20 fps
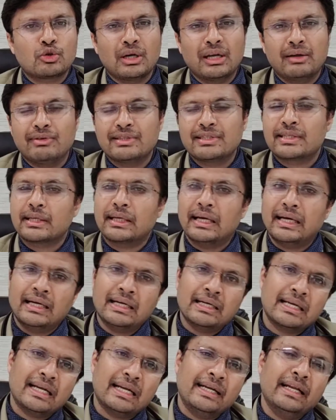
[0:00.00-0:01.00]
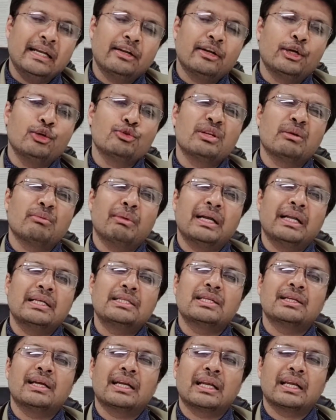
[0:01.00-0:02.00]
levels, LDL uh, reducing
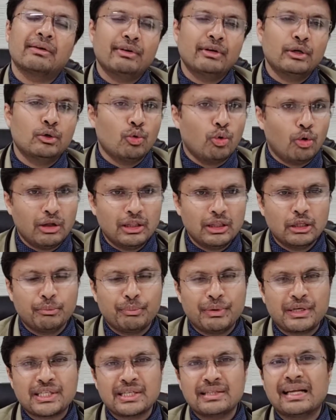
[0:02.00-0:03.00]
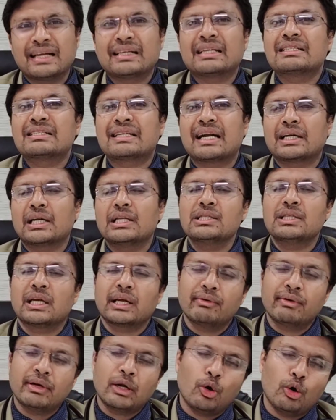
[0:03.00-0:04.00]
medicine are given to all the patients, that is statins are
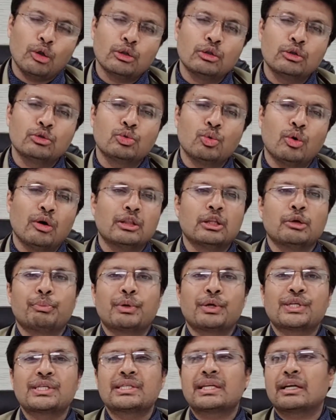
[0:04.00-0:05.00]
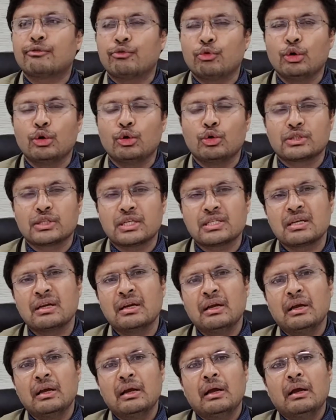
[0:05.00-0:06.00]
given all to all the patients at full doses.
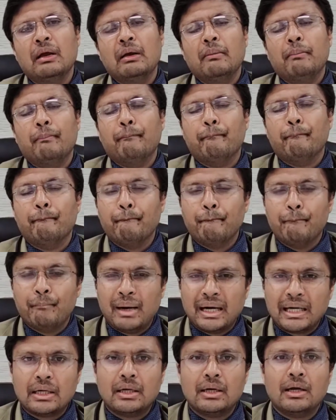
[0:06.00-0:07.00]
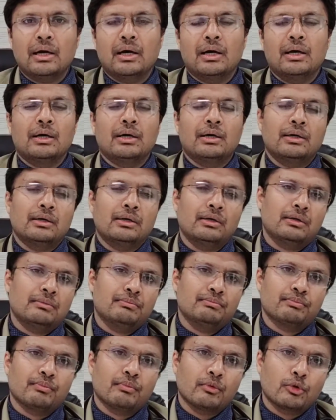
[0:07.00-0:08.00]
But
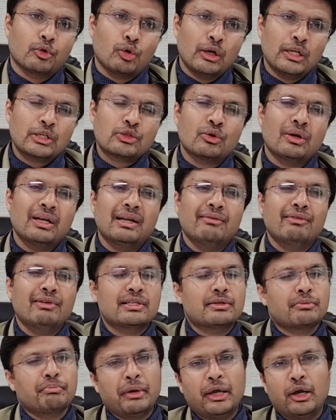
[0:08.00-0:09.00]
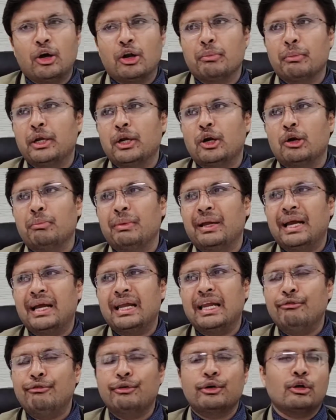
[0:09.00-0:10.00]
Cholesterol levels may or may not be high.
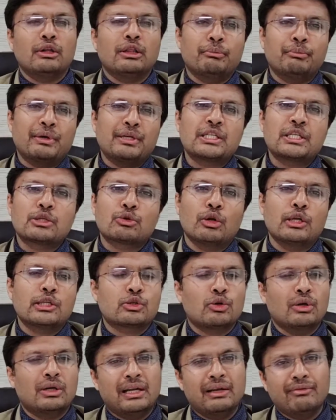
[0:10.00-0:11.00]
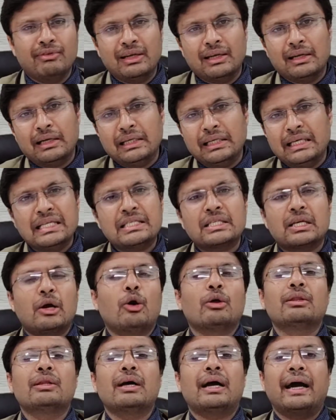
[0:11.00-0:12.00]
If at all the patient's cholesterol level is
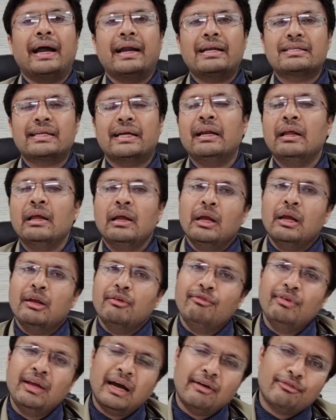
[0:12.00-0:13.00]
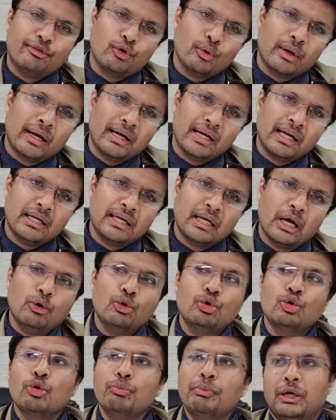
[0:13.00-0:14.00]
on the higher side, we have to get it
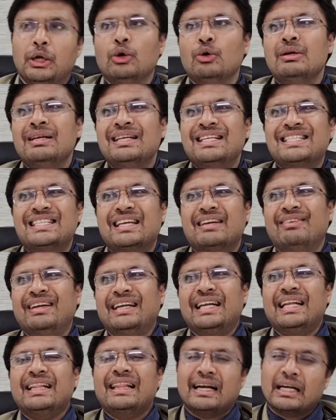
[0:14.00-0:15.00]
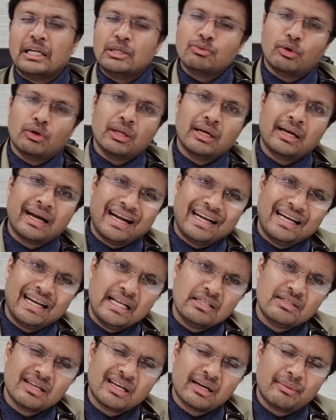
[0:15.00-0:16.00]
down to below 70. That is what the
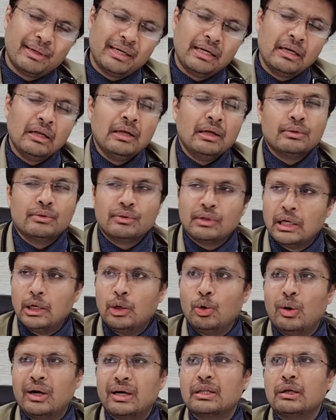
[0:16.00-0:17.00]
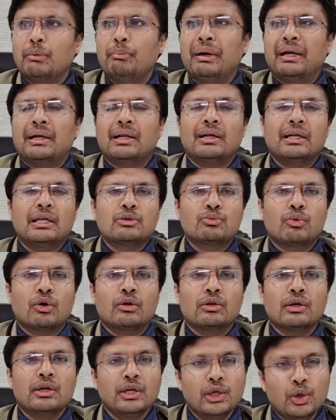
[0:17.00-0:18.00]
guidelines recommend. The lower the better is
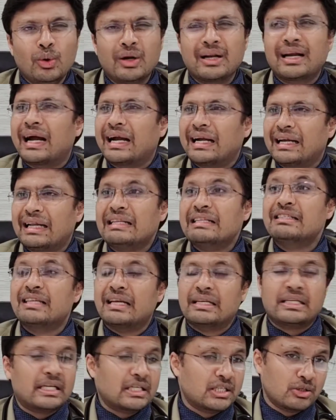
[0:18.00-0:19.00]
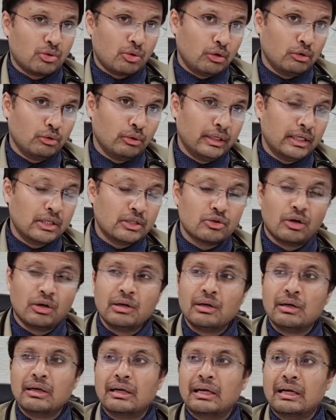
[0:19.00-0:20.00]
what the newer guidelines suggest, although it is
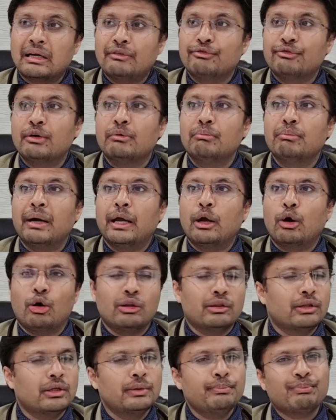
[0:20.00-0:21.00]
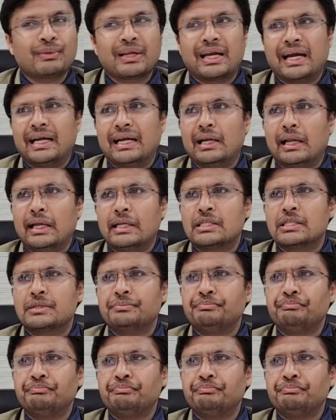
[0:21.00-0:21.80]
not confirmed by all the guidelines.